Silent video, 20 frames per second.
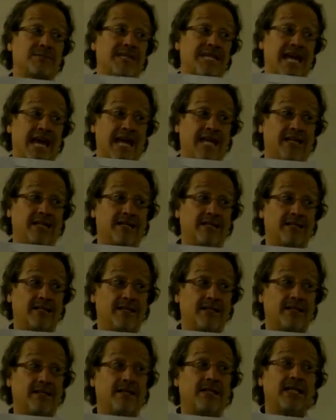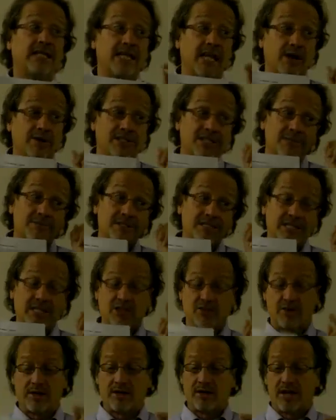a day, calcium
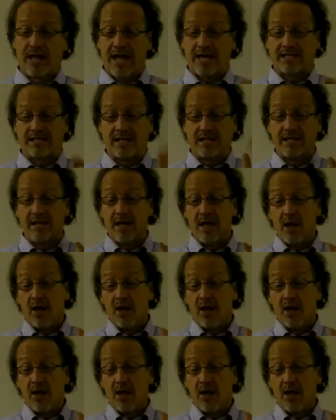citrate or lactate.